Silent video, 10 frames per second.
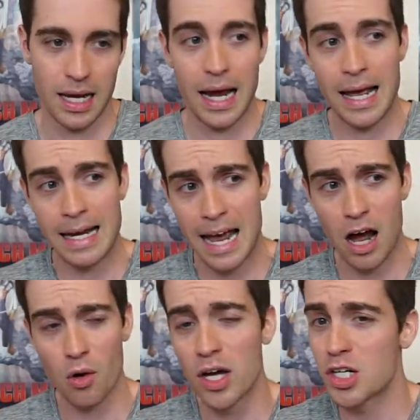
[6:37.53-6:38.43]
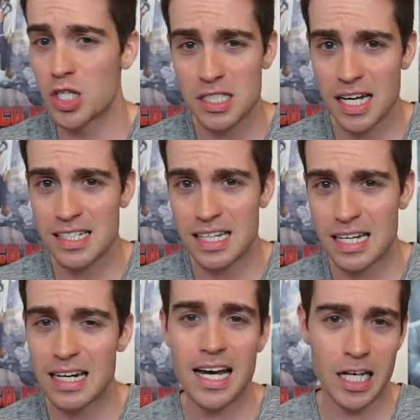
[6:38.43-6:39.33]
And now, she's
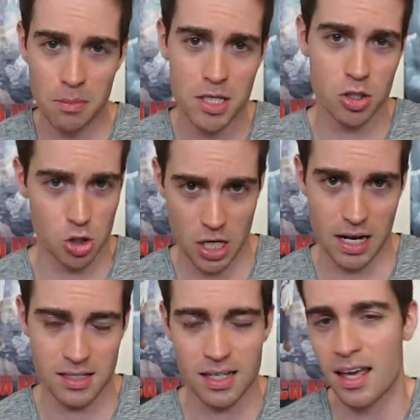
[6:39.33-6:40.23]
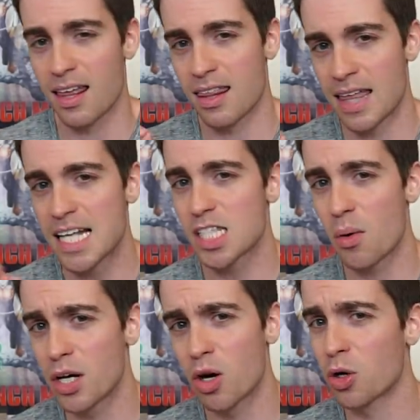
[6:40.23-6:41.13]
18 and you missed your chance. That's how
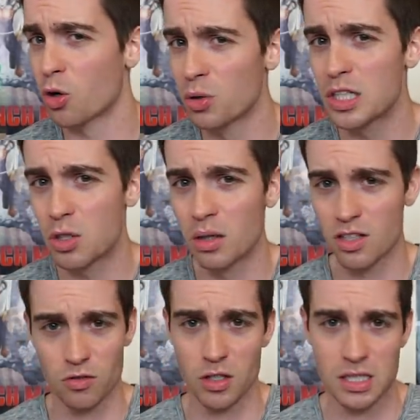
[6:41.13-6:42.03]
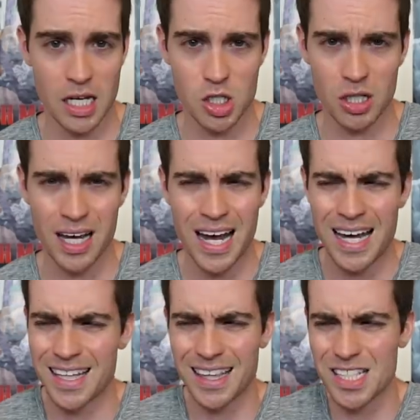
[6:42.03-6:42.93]
I know you're only doing this for attention,
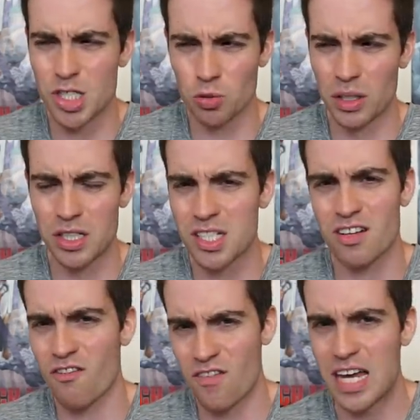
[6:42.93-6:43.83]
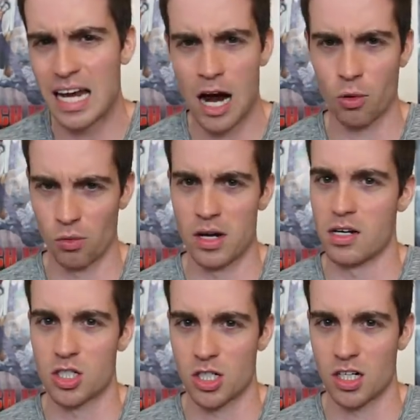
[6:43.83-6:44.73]
and that this is really just fake
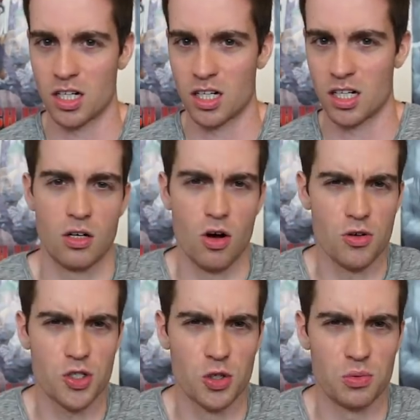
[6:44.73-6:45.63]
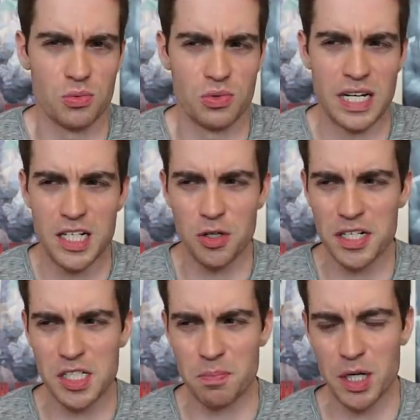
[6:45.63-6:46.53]
outrage. Also,
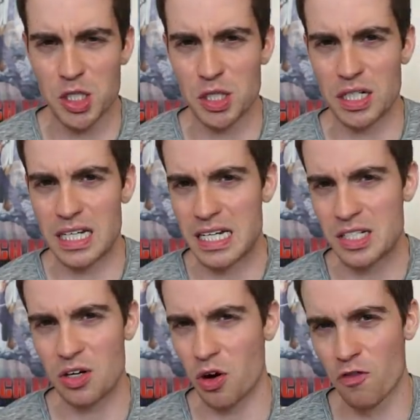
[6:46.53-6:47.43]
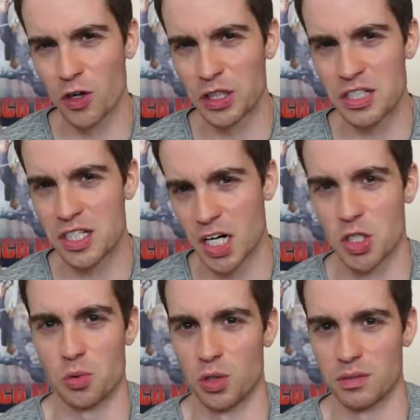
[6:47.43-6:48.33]
Nejire's depiction isn't overtly
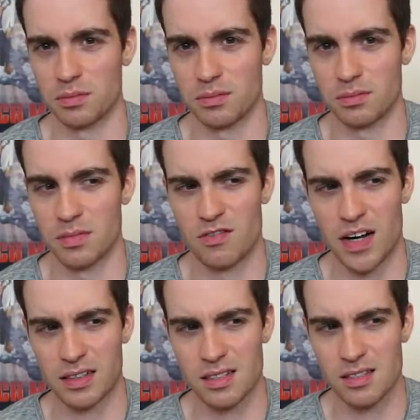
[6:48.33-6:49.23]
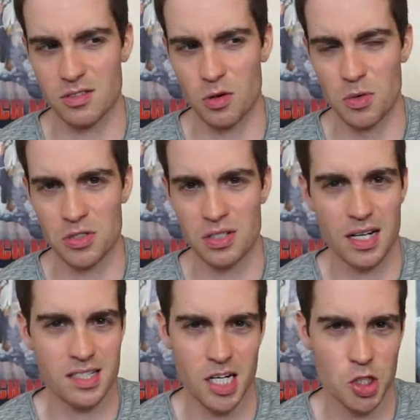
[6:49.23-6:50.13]
sexual. In fact, it's almost
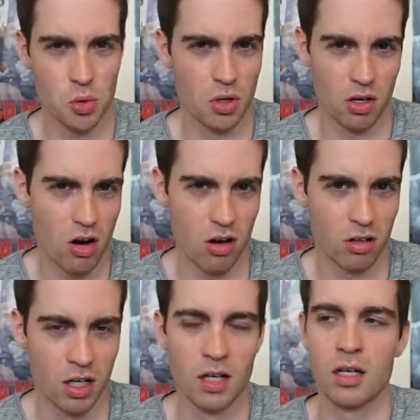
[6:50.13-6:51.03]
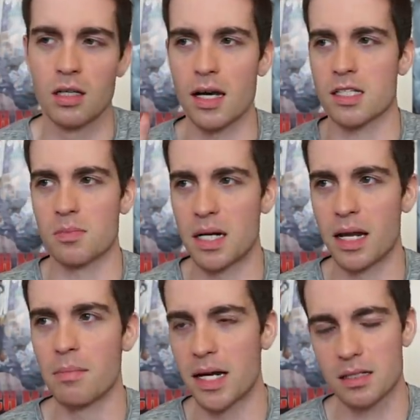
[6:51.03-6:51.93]
not sexual at all. Yes,
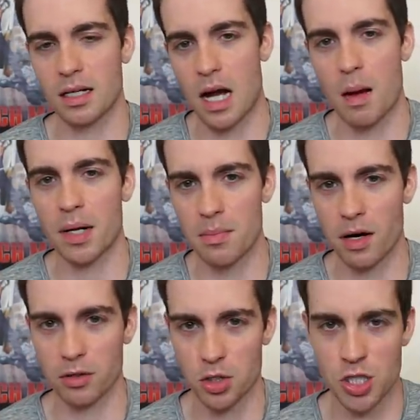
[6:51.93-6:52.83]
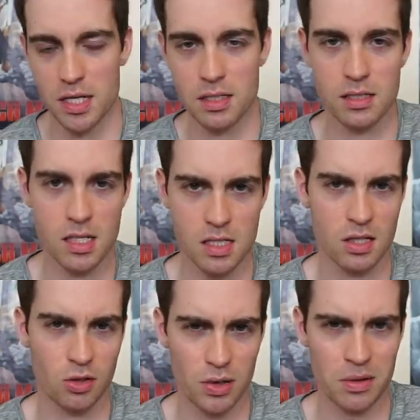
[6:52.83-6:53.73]
Mineta makes a comment about her chest in Season
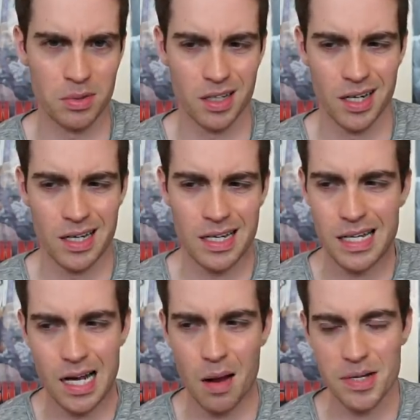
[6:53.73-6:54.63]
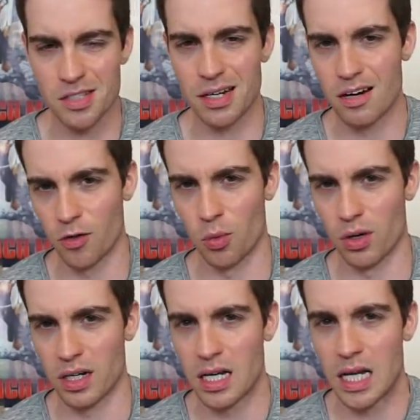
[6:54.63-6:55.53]
3, but he comments on everyone.